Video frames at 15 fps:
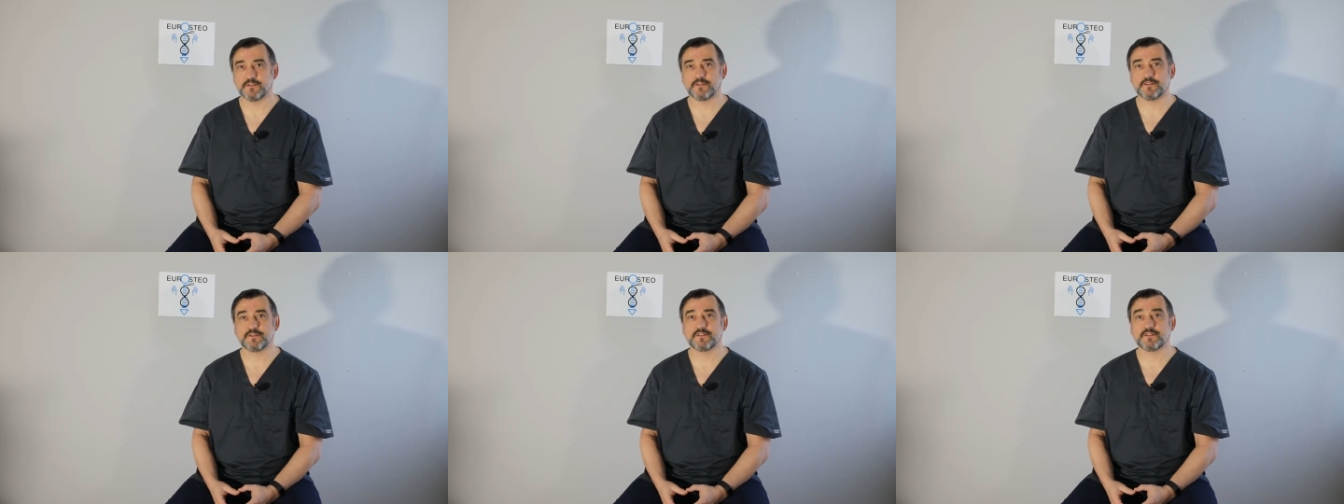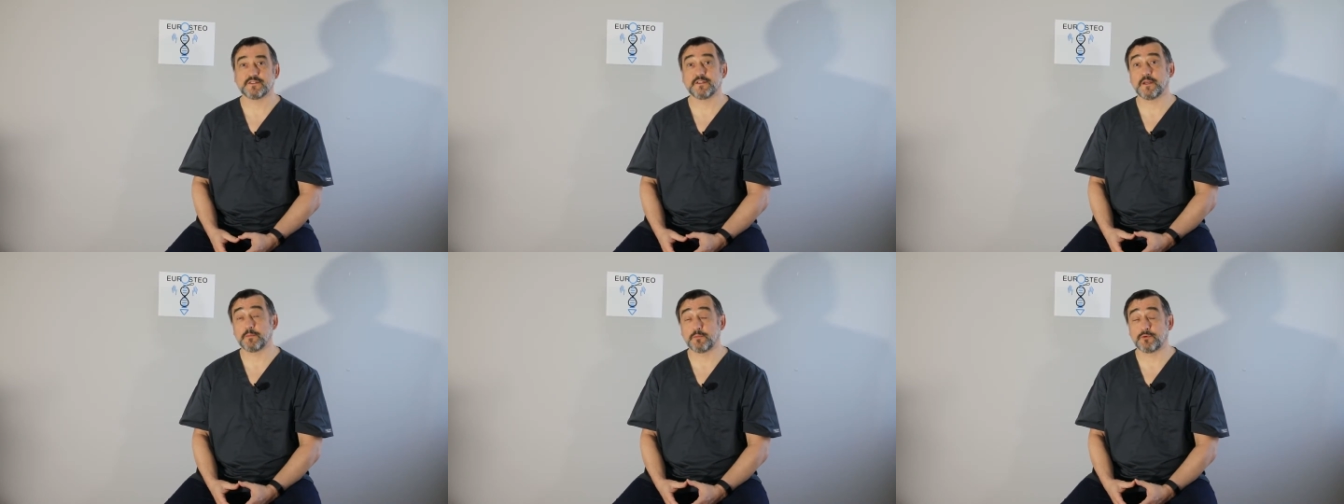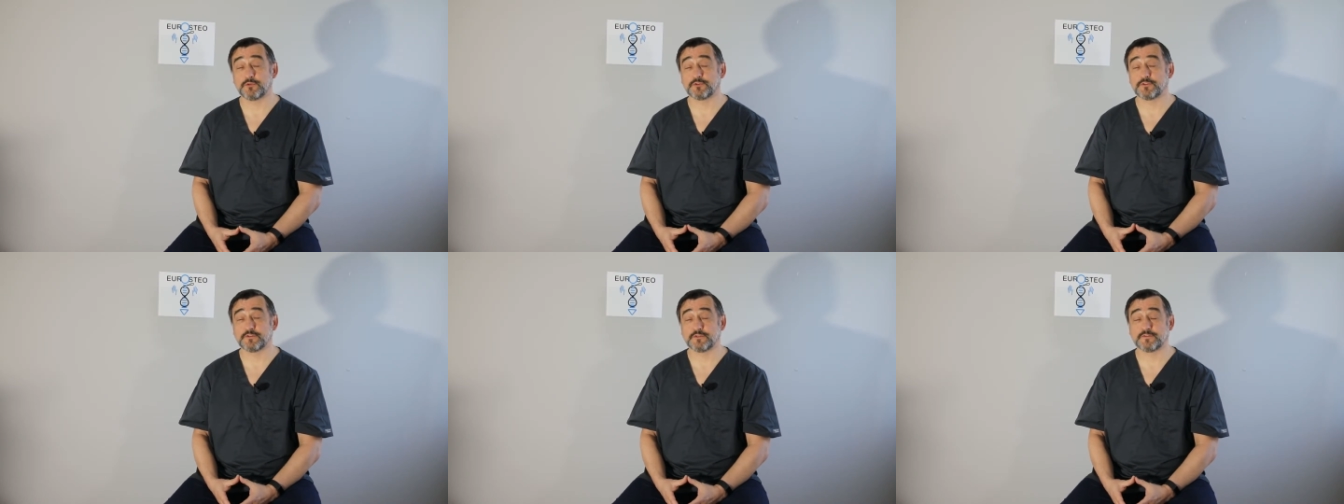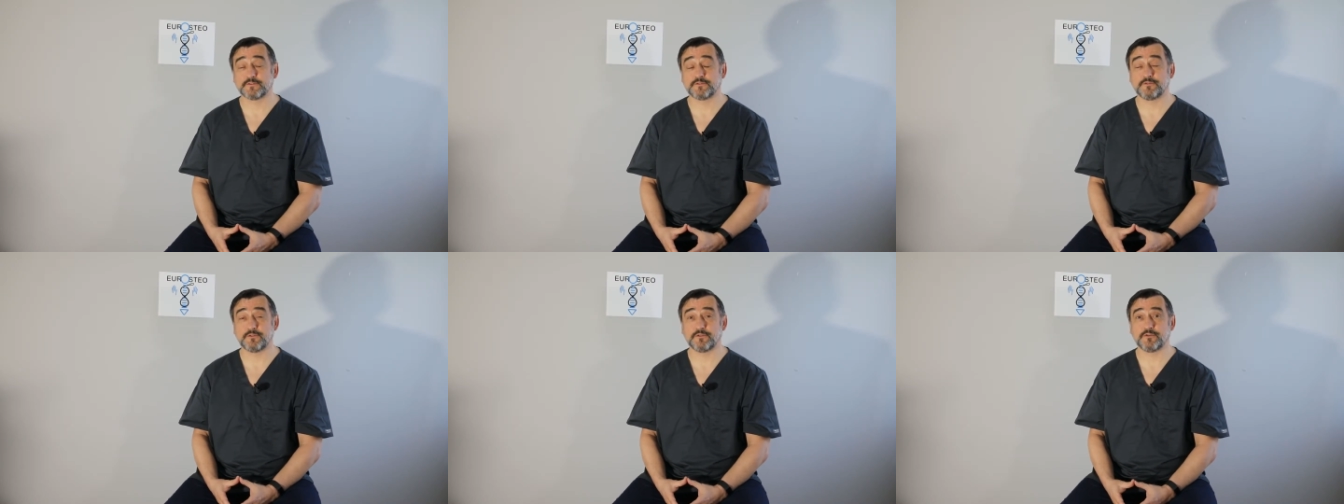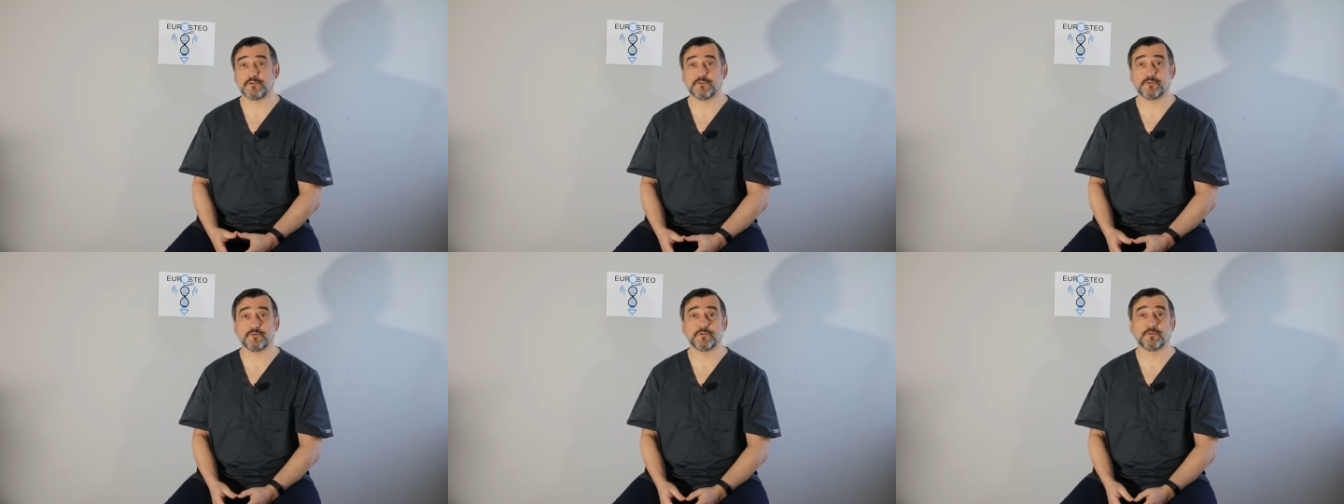is important
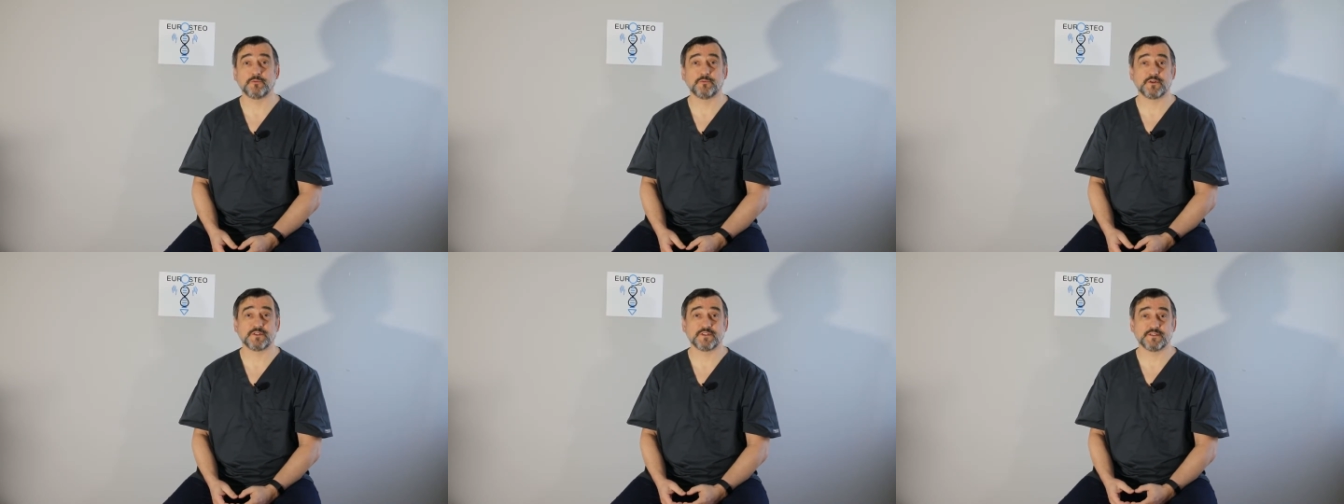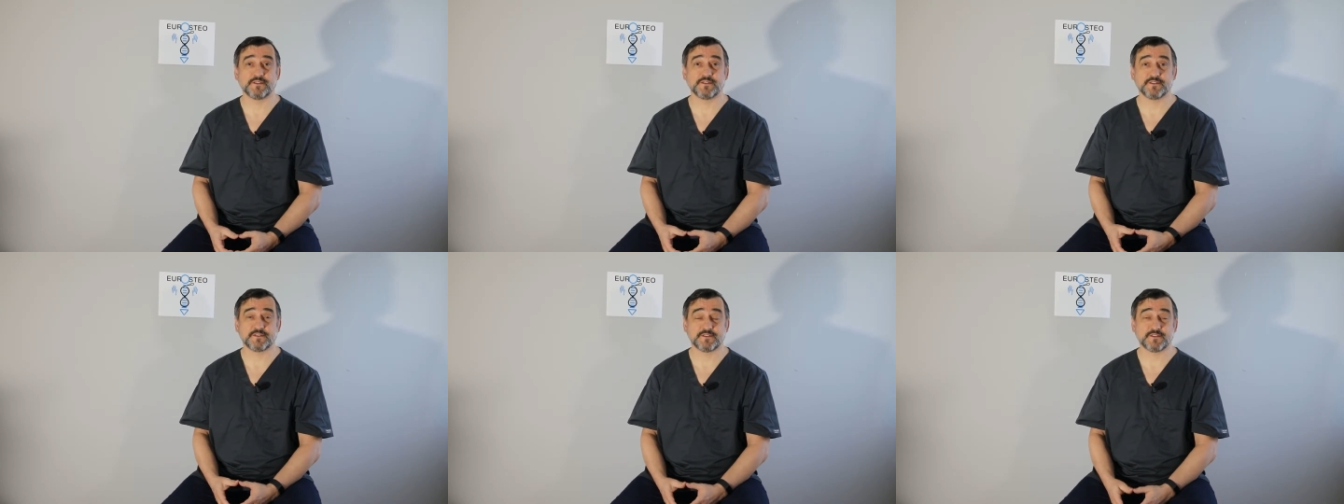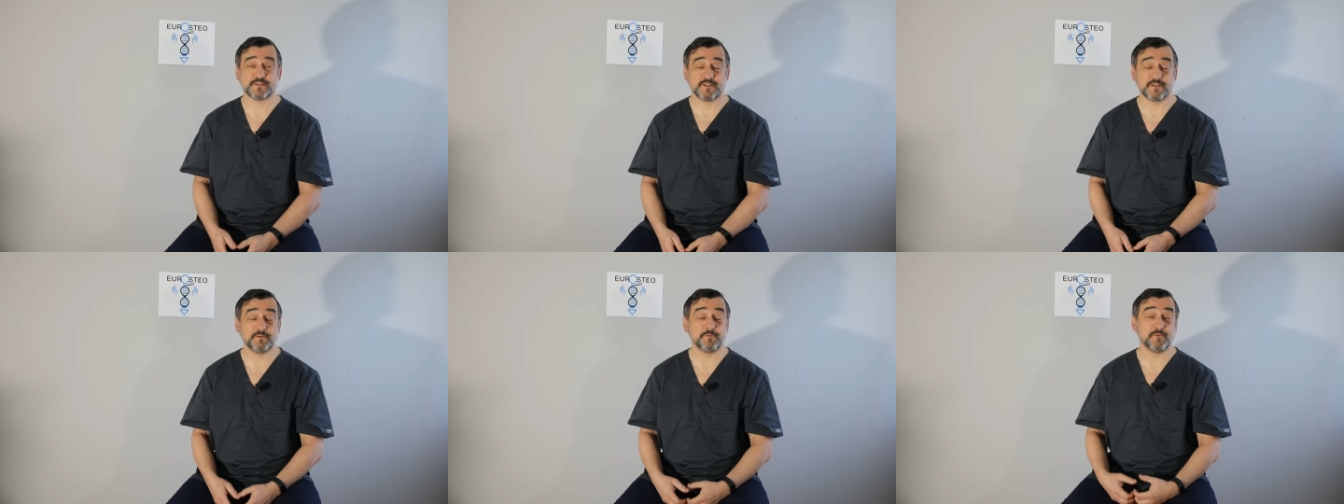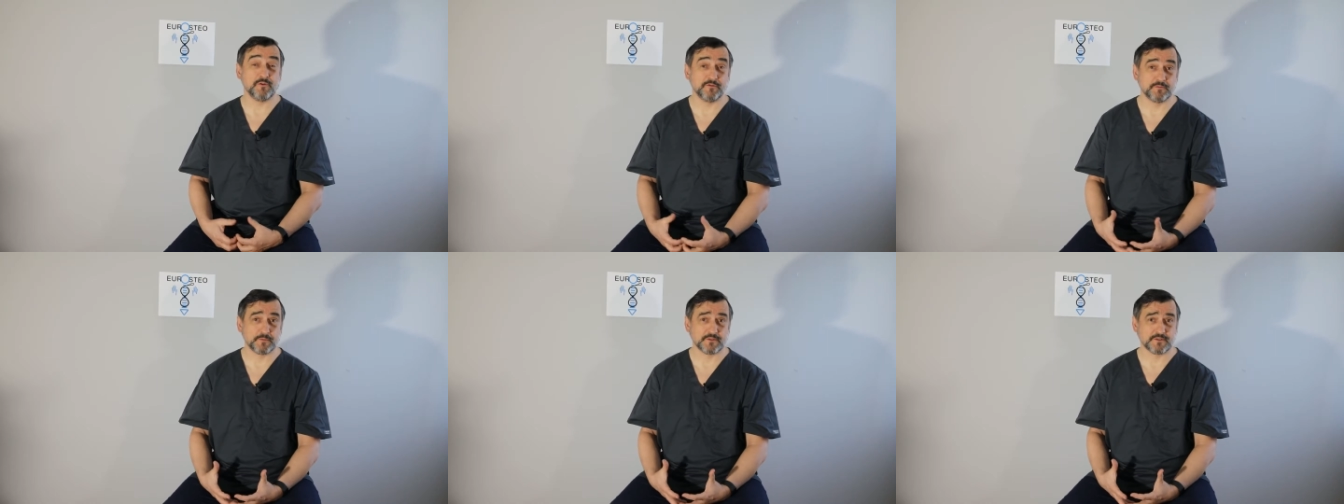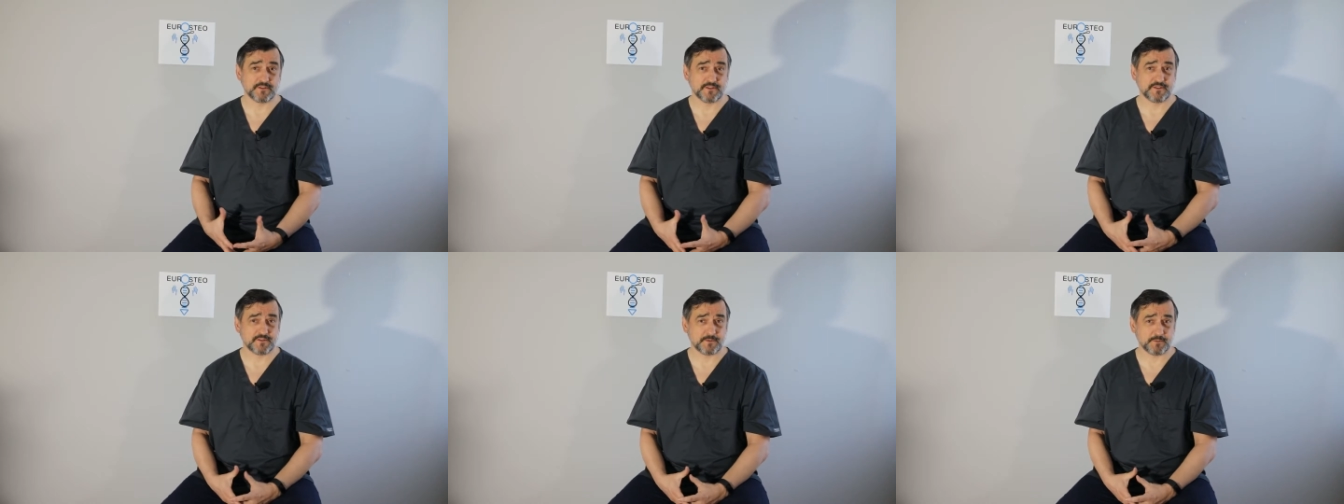for all what is in
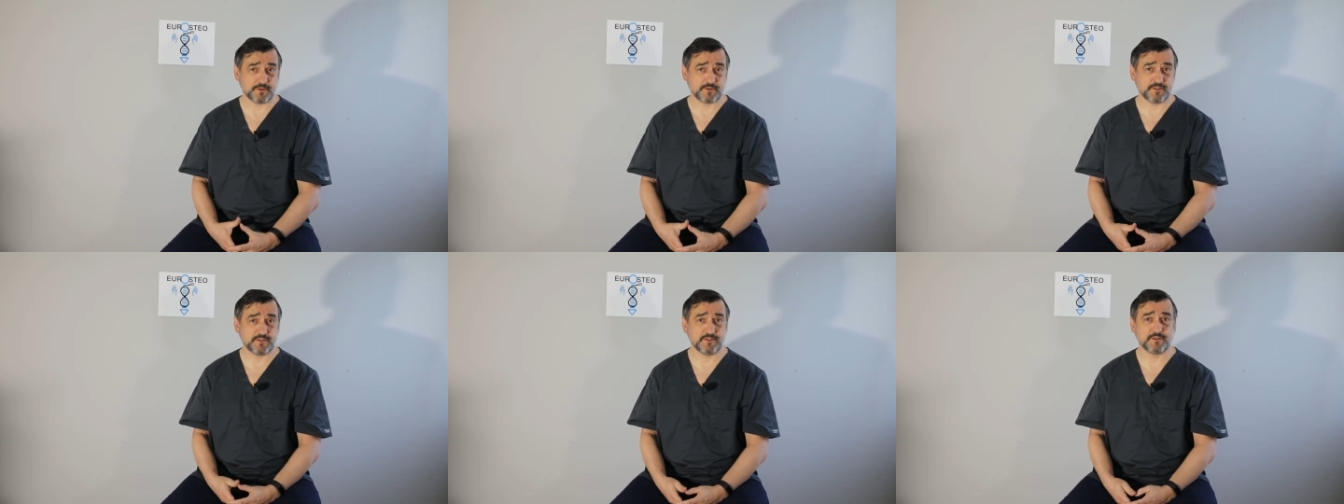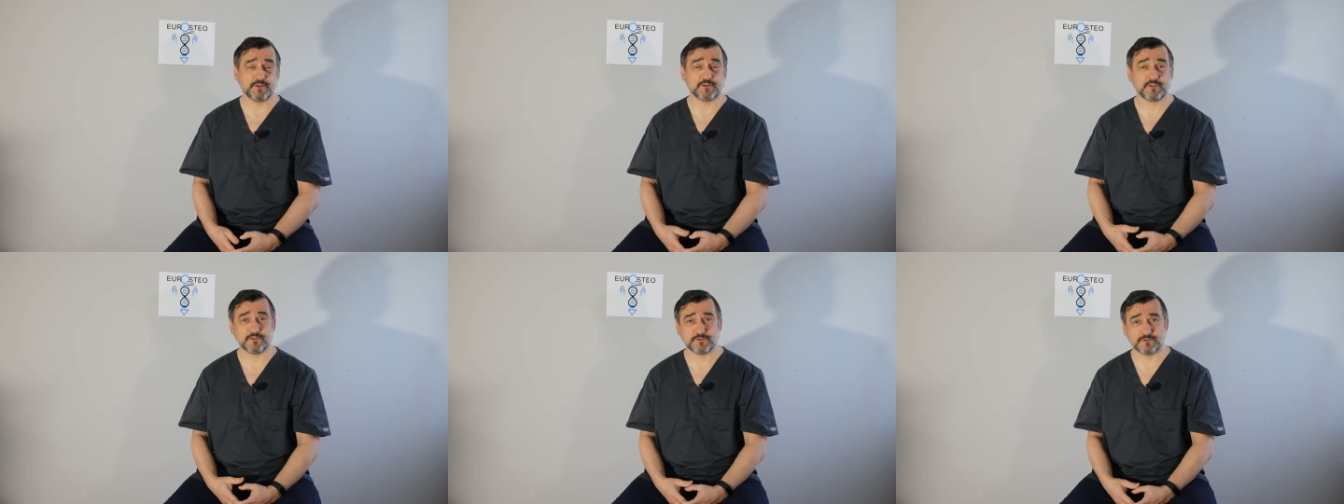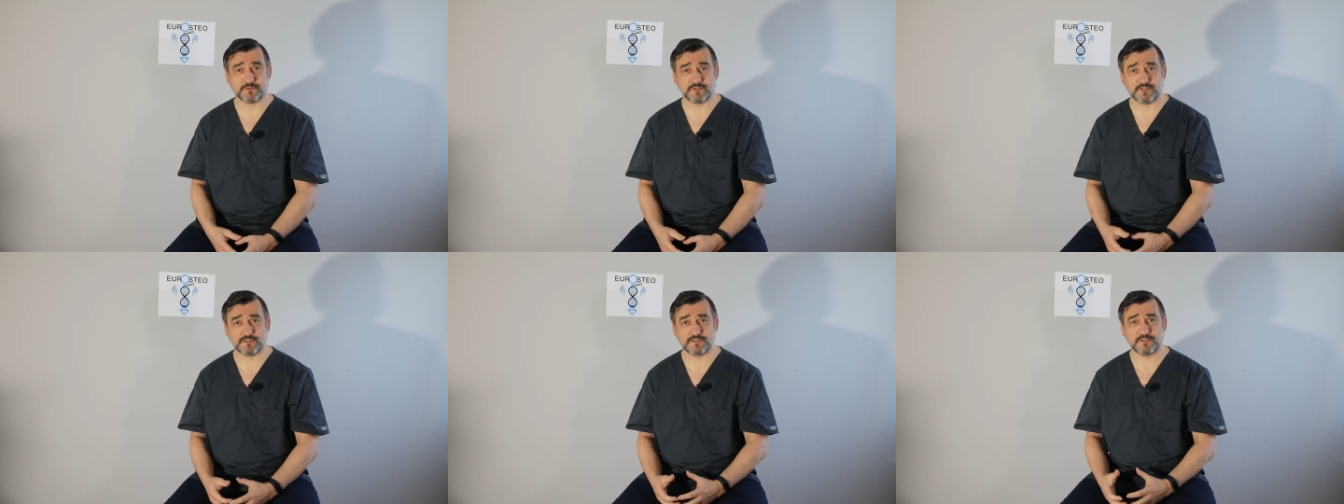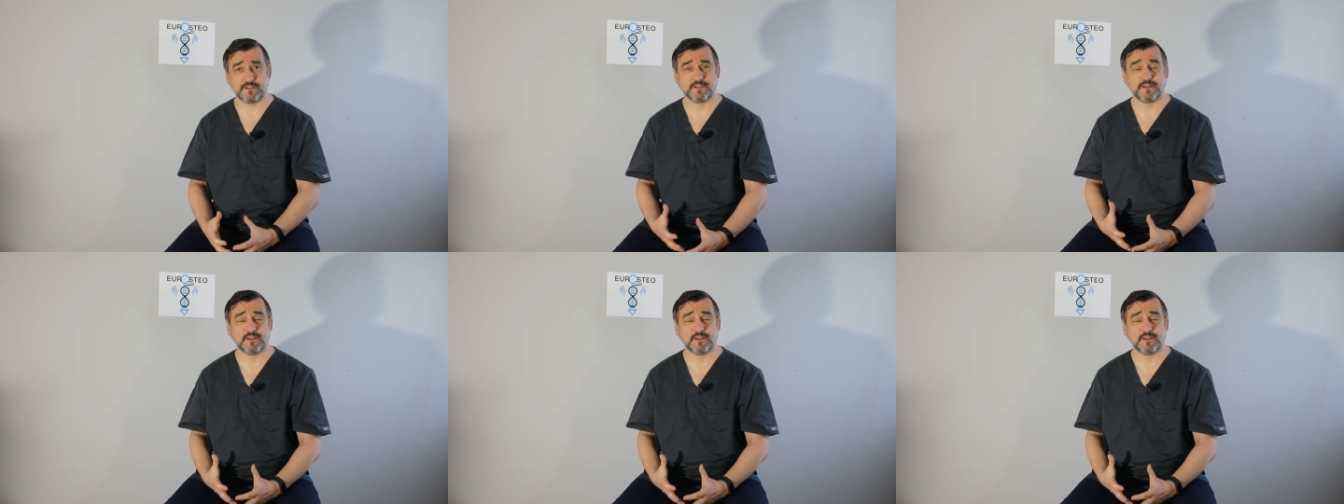movement in the body, not only